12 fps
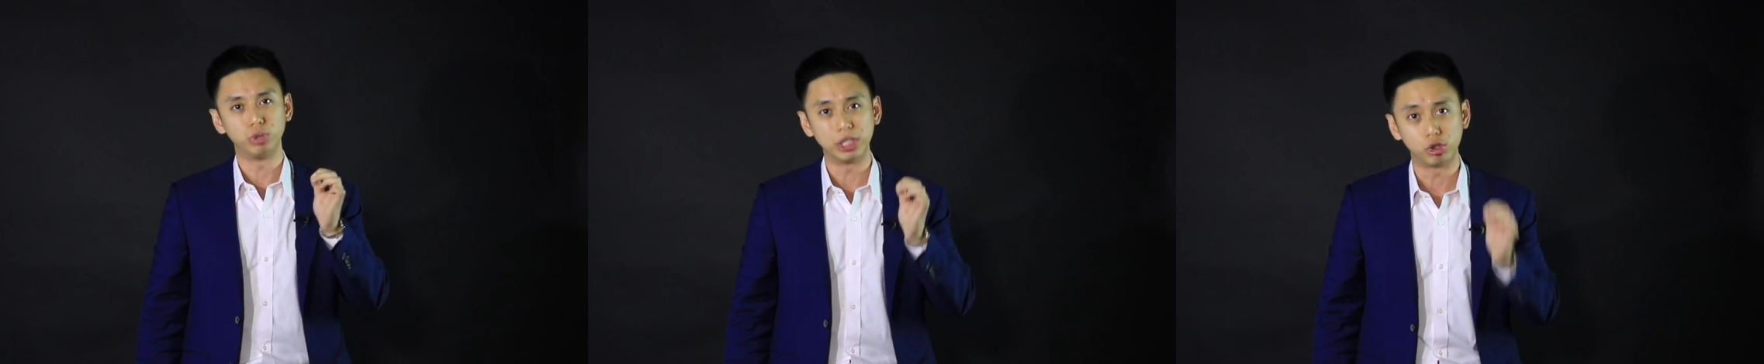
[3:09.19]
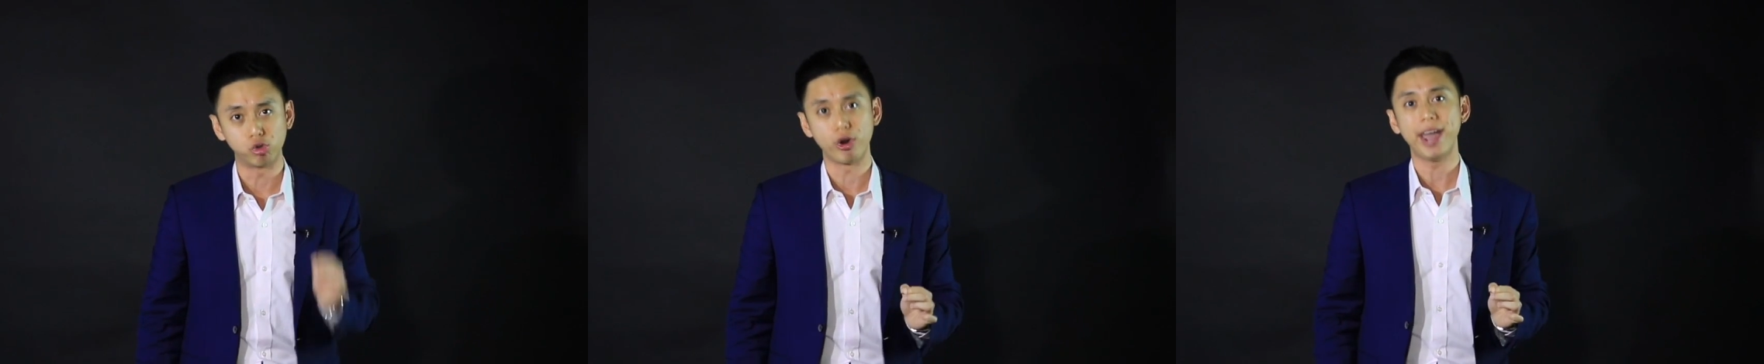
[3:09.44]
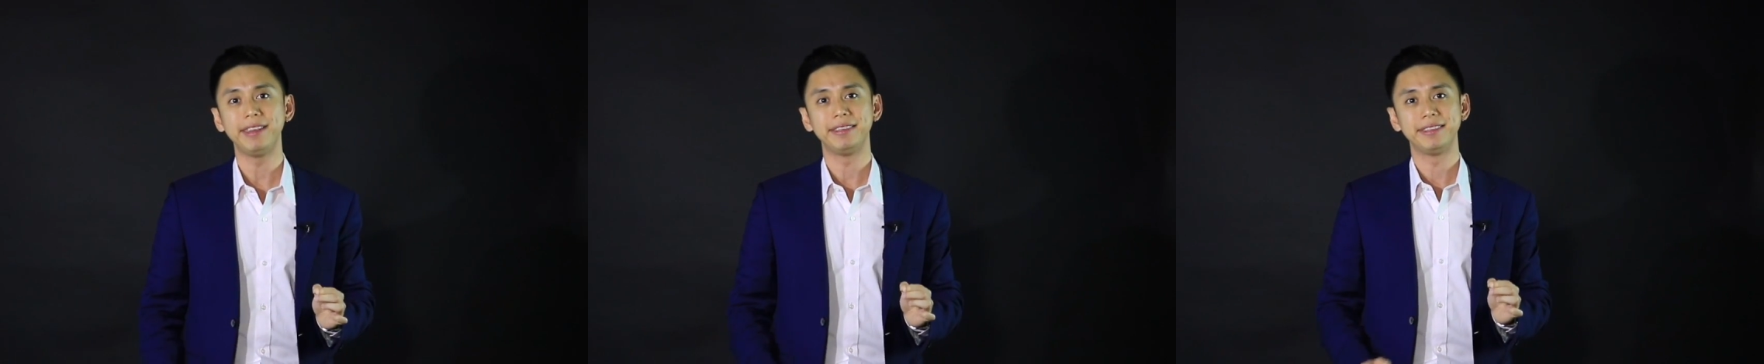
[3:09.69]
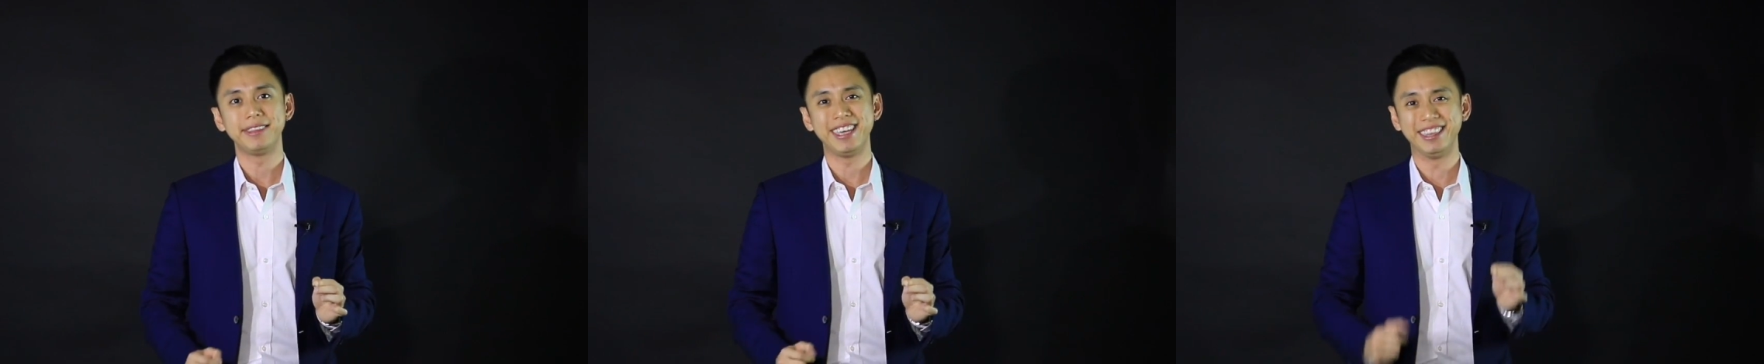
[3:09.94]
regret
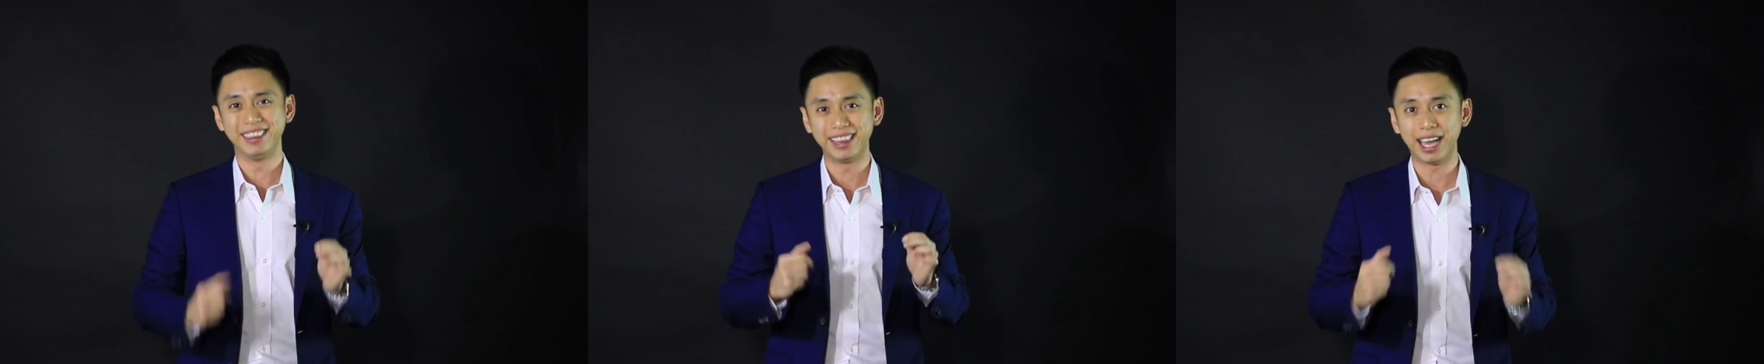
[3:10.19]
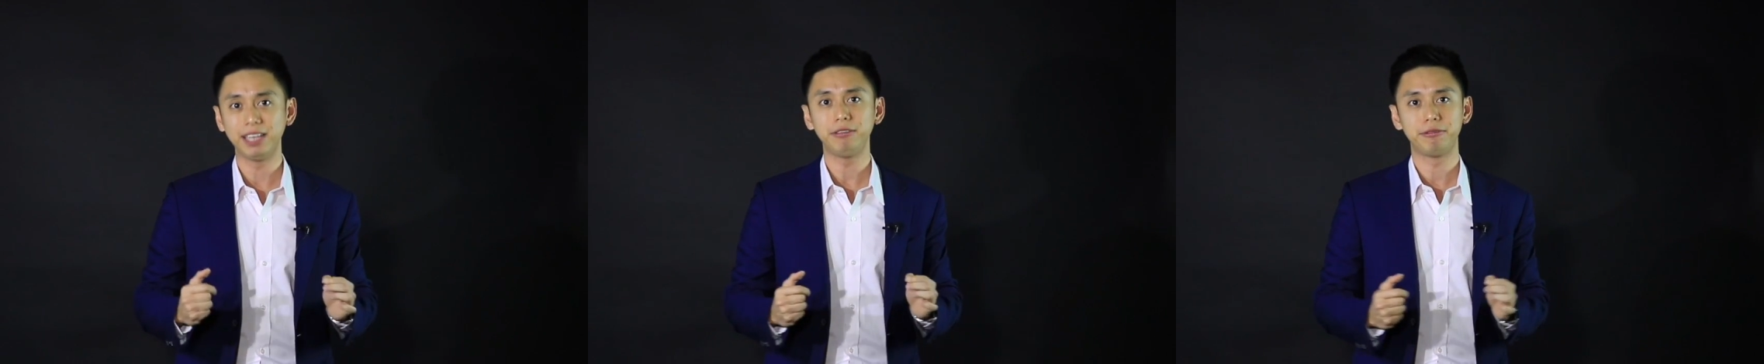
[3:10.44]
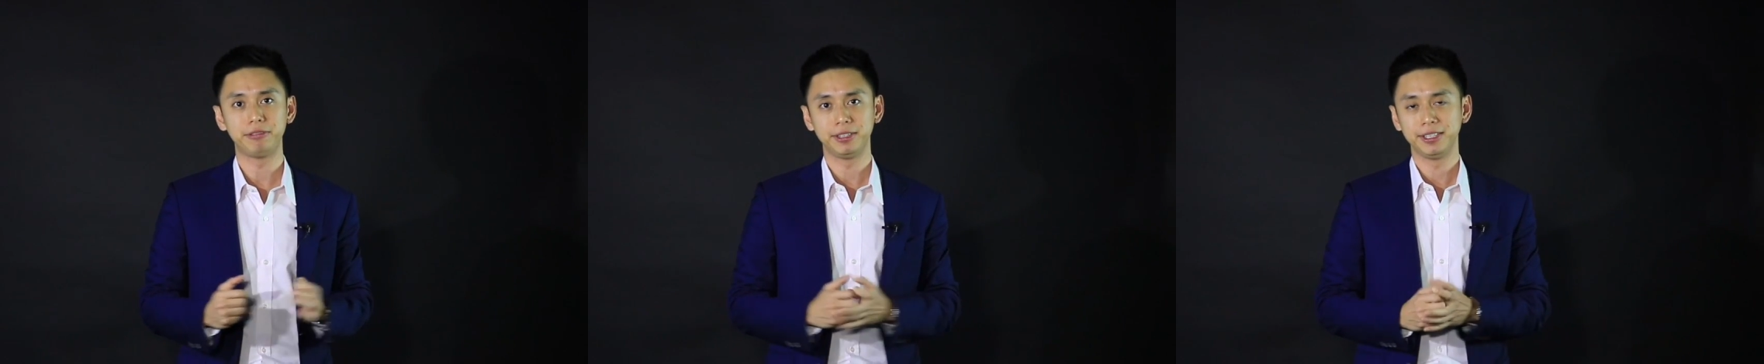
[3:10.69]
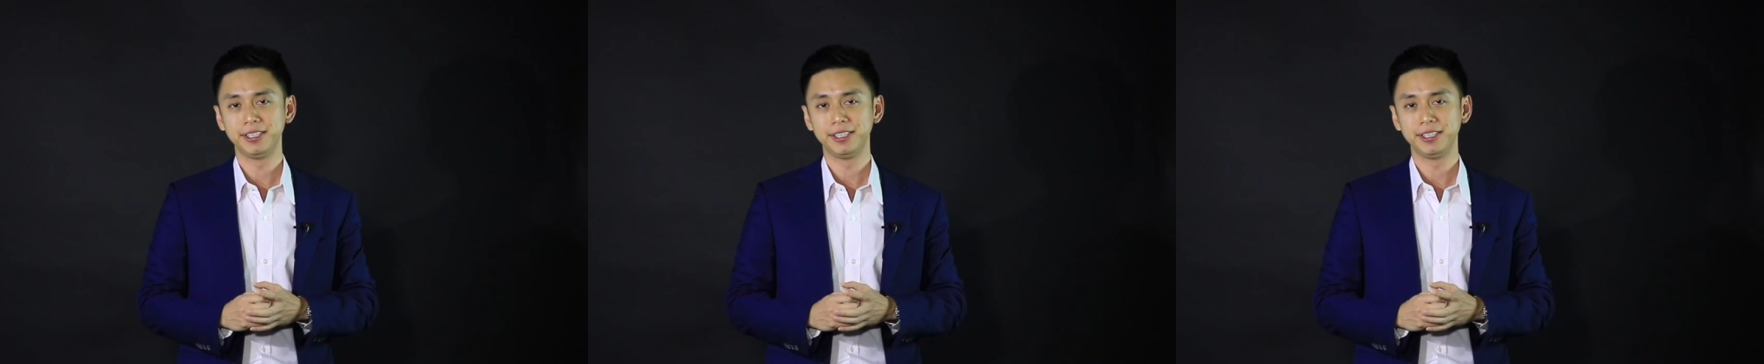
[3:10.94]
in life